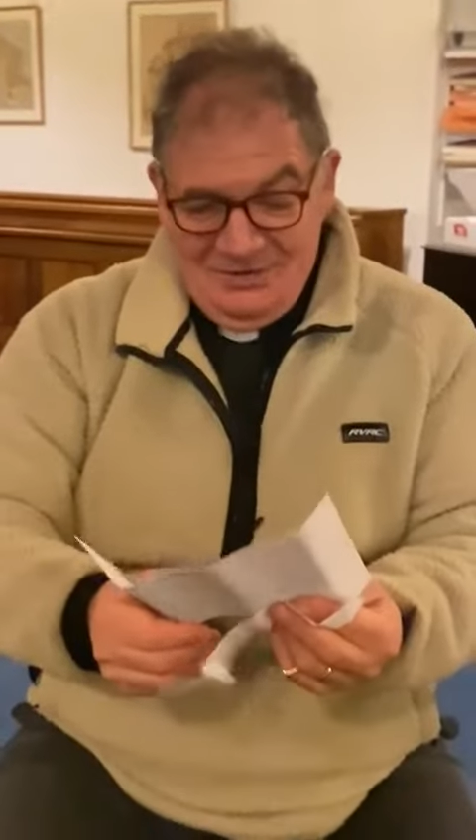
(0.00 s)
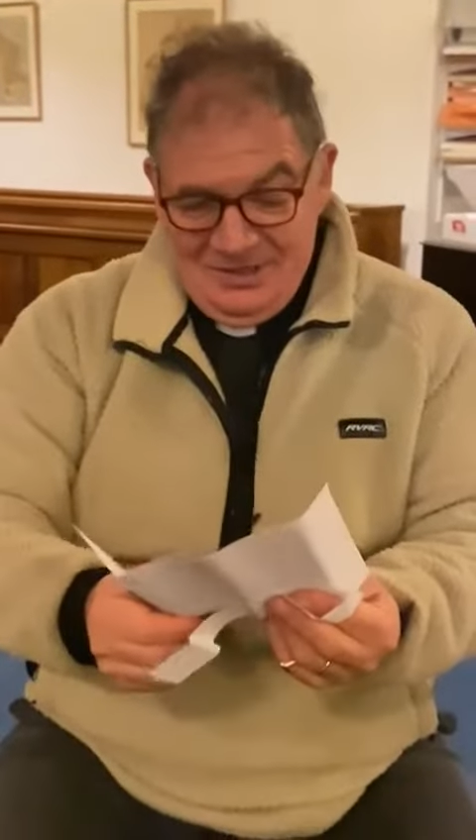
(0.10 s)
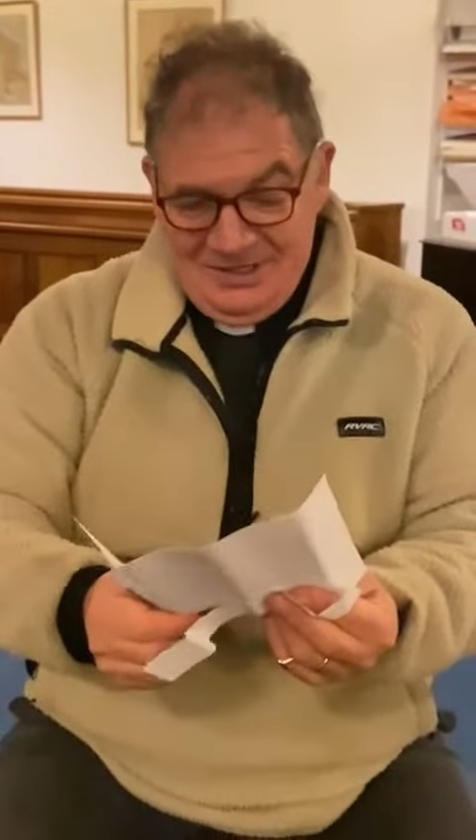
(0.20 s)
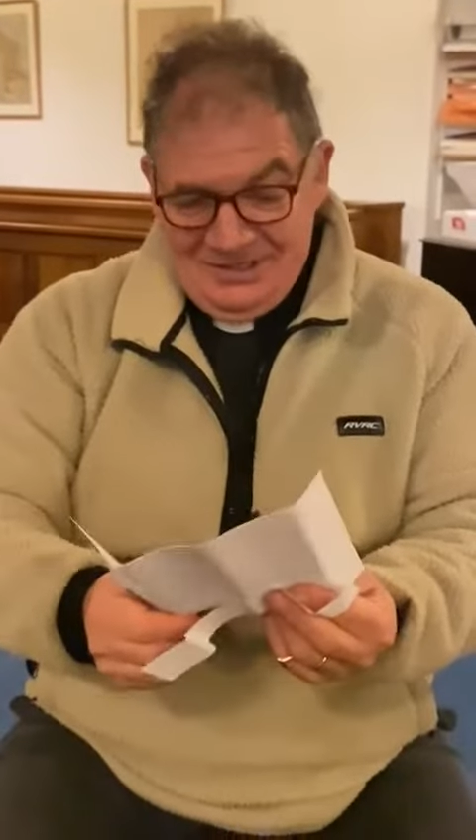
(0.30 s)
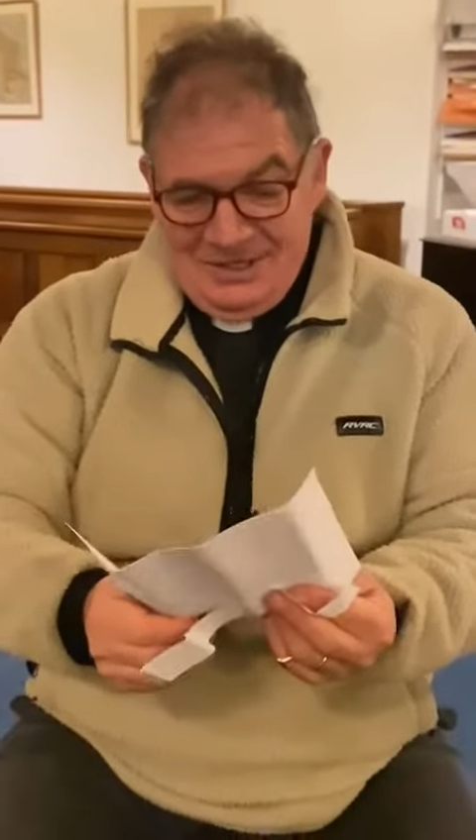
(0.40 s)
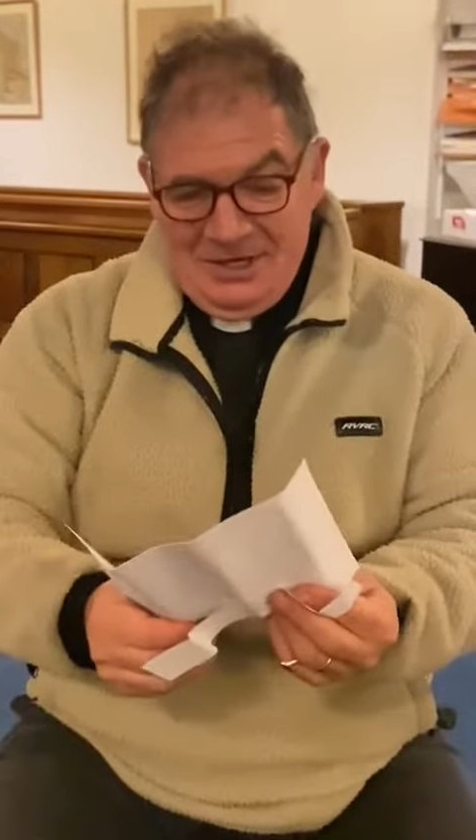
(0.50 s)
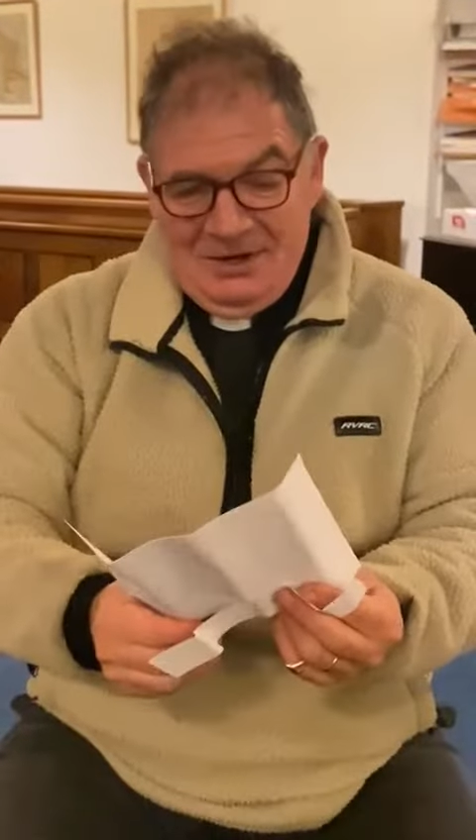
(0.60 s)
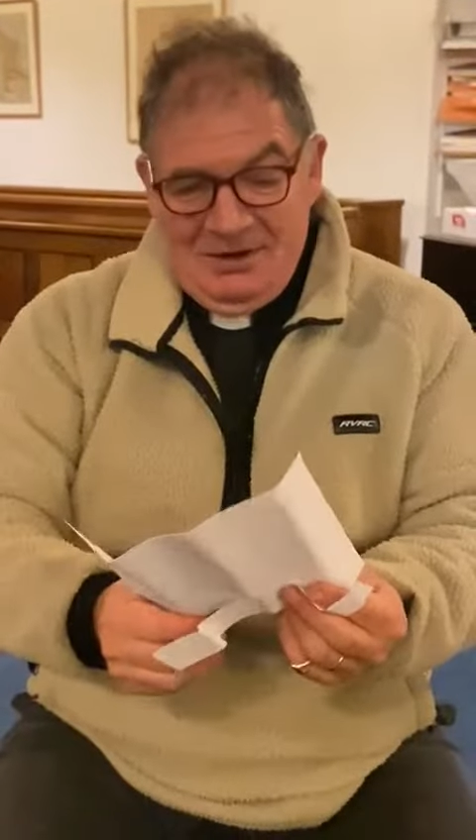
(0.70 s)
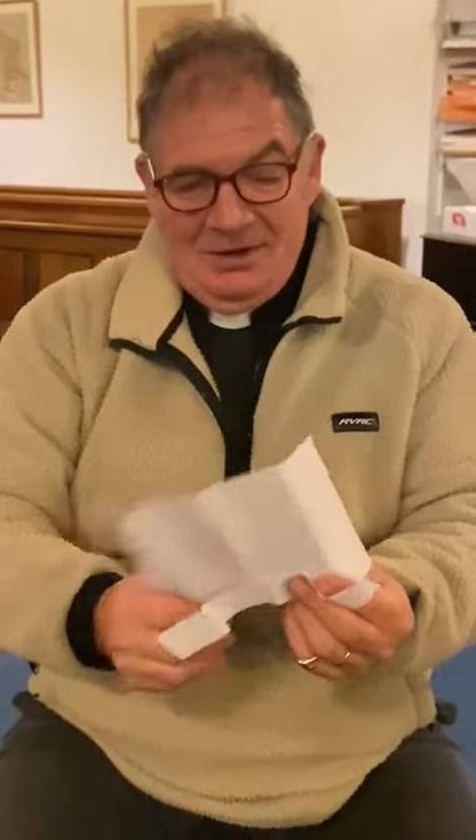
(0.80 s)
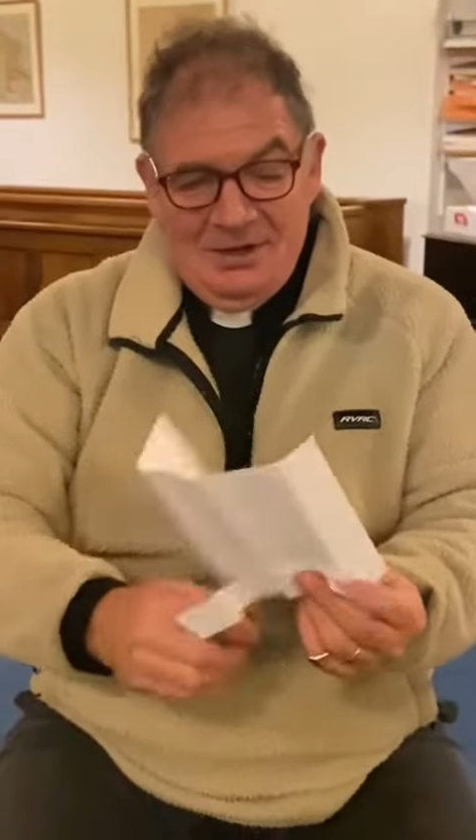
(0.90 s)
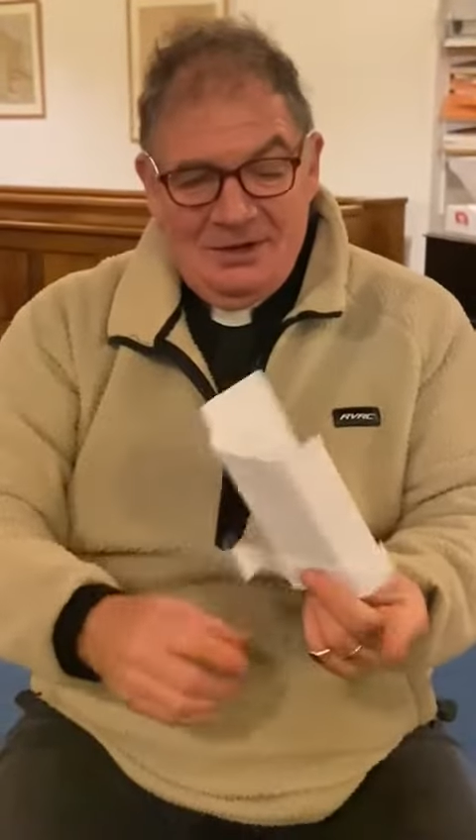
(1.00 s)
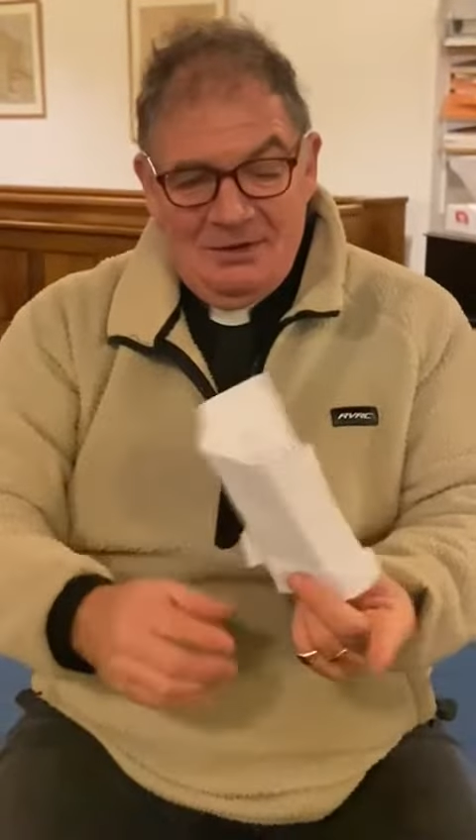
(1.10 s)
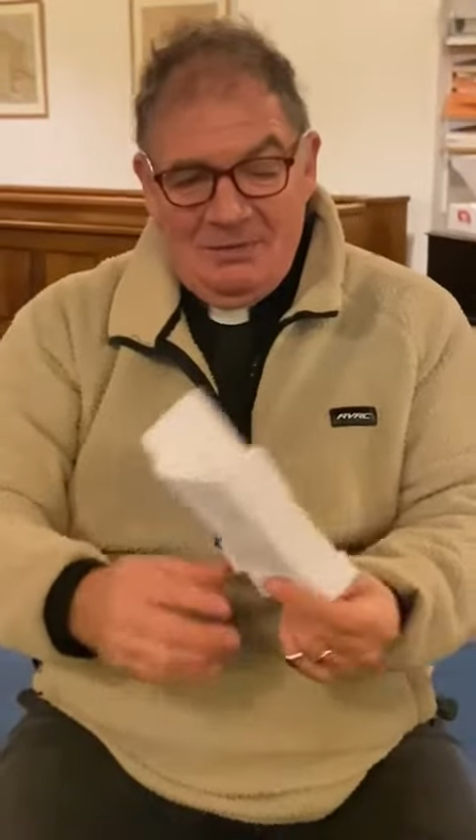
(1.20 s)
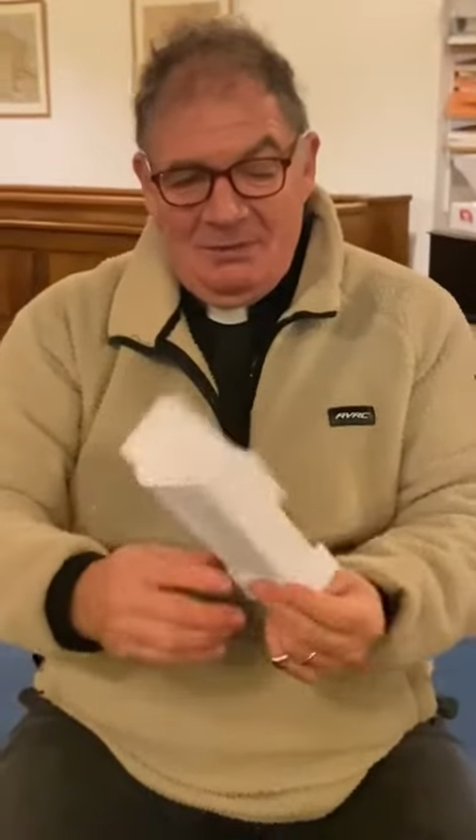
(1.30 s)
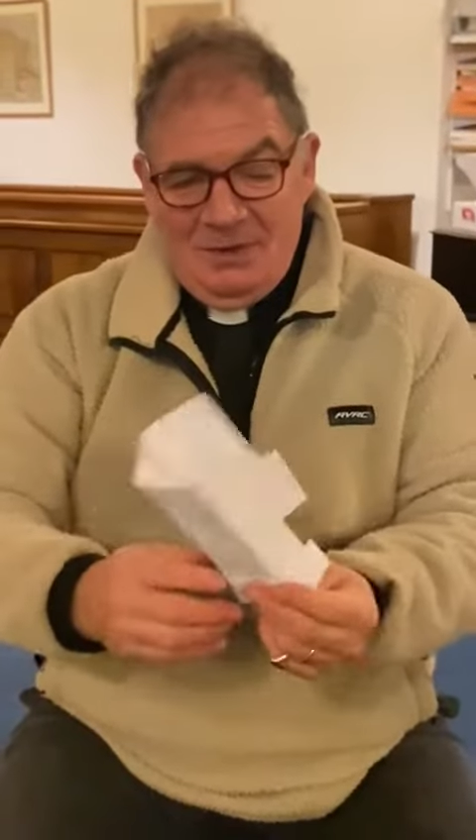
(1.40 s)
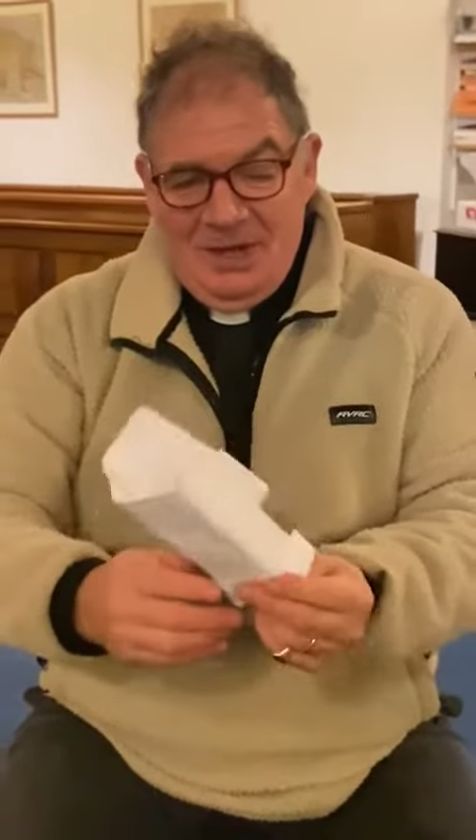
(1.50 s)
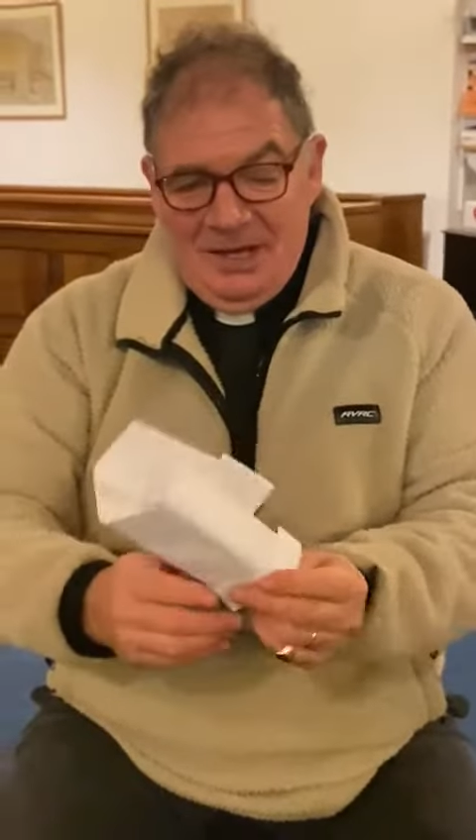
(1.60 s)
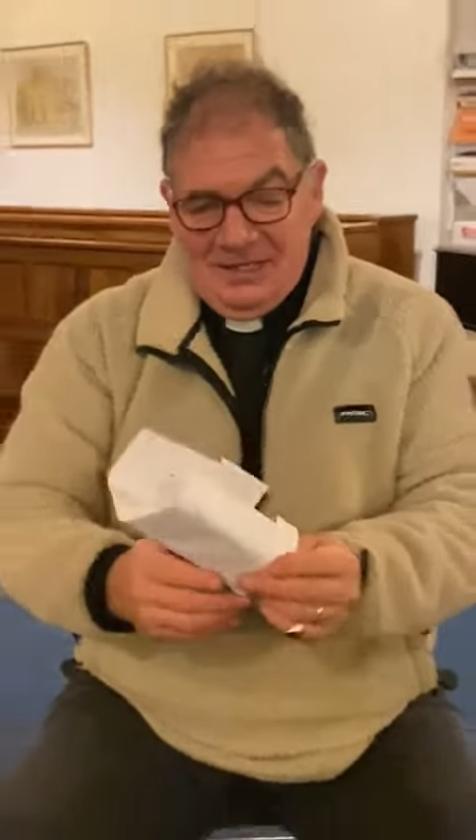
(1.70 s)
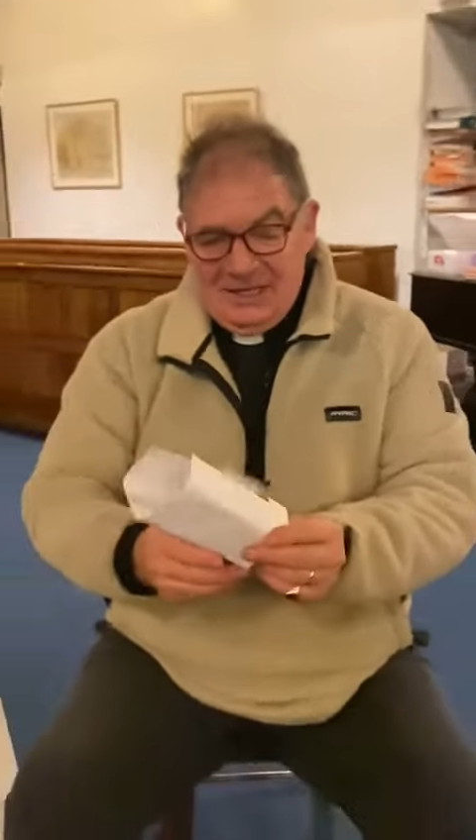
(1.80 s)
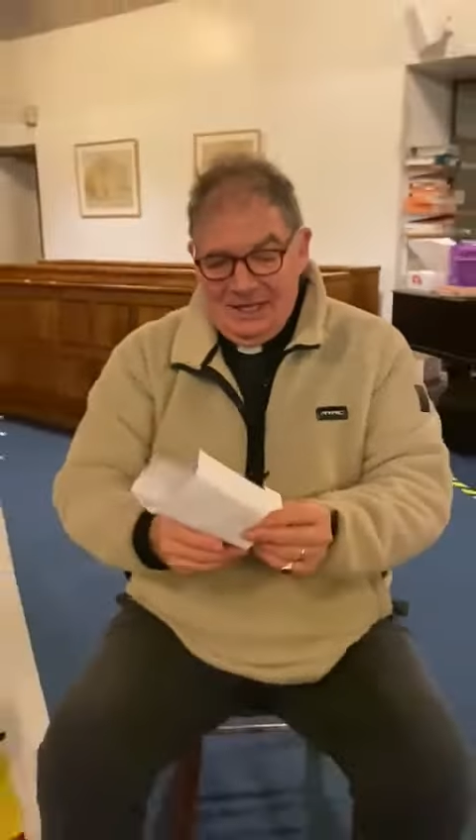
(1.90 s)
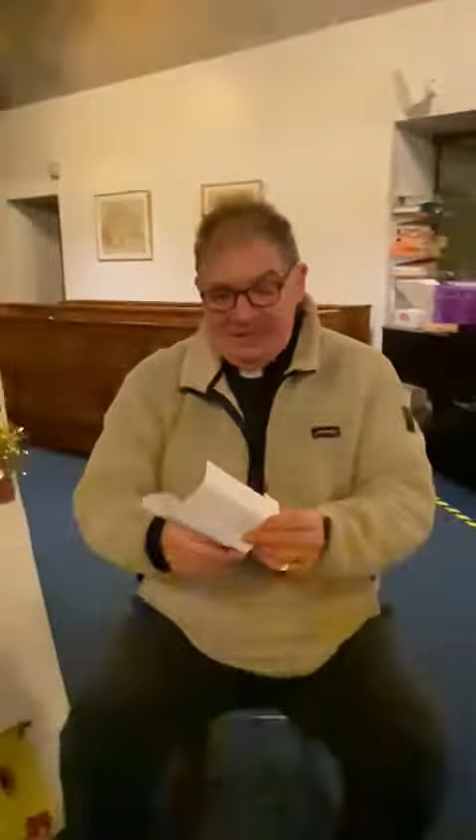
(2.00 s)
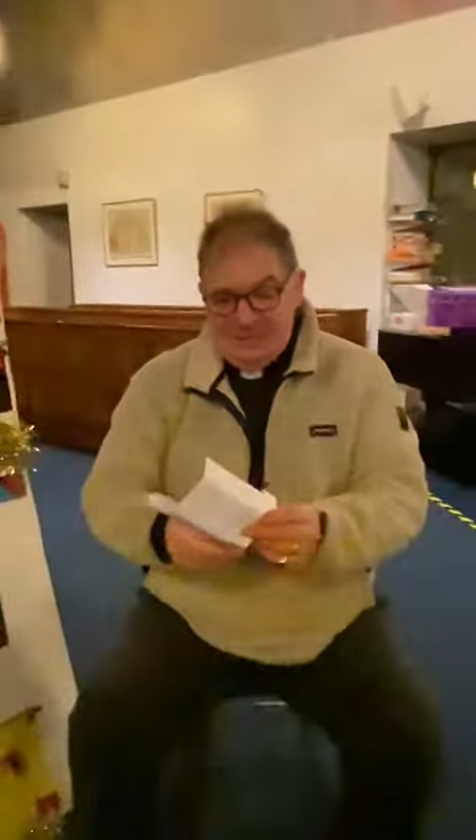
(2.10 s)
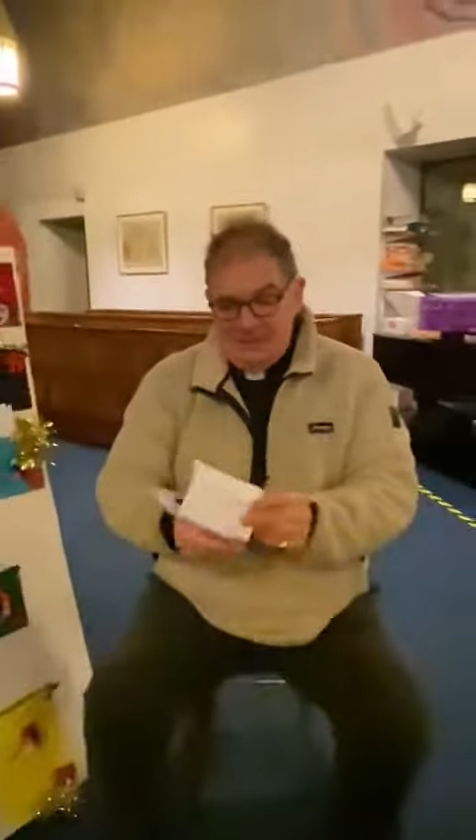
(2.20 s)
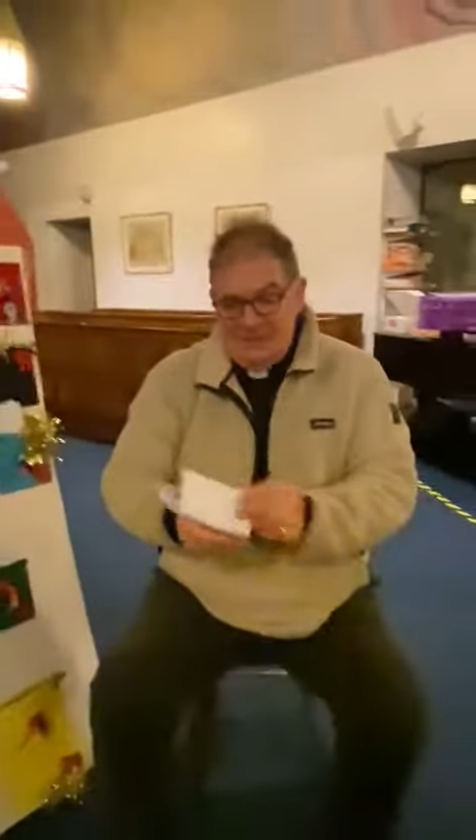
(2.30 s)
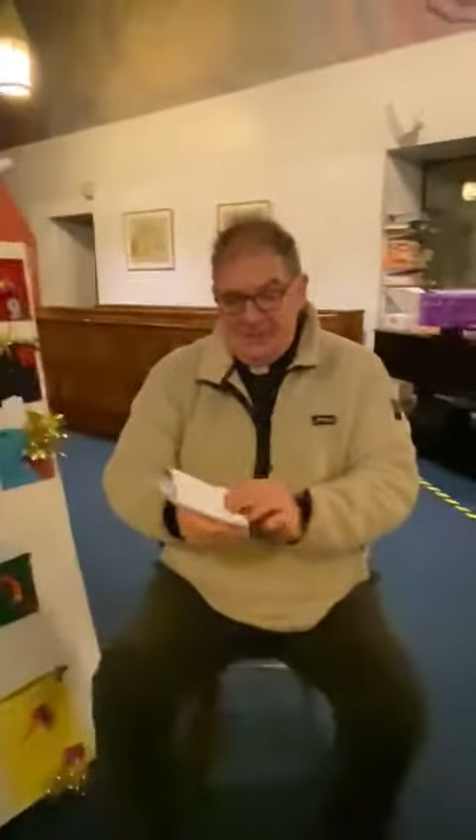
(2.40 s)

Well done, Kiara. We like that.